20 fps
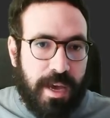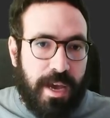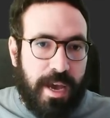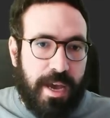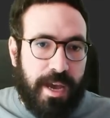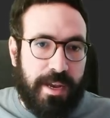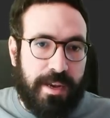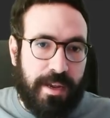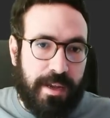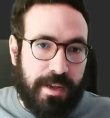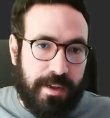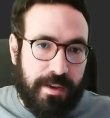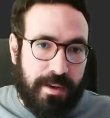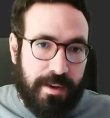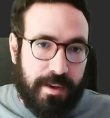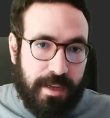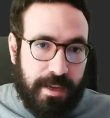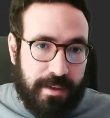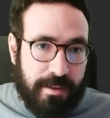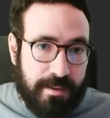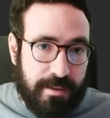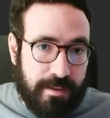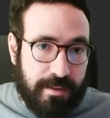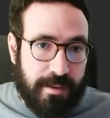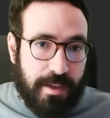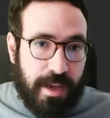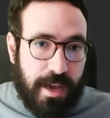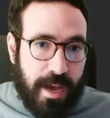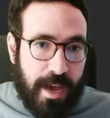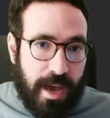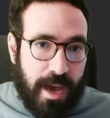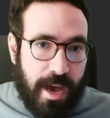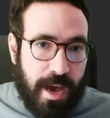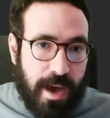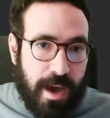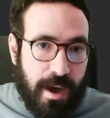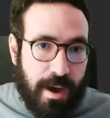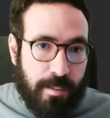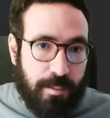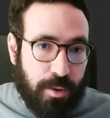And this
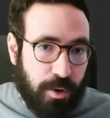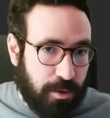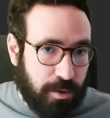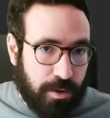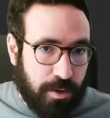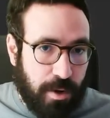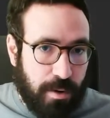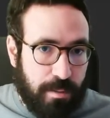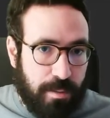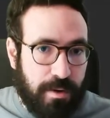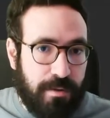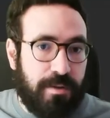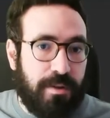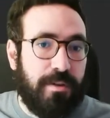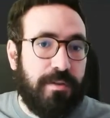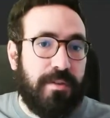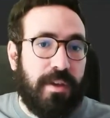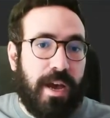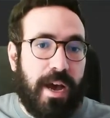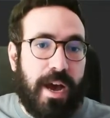protocol buffers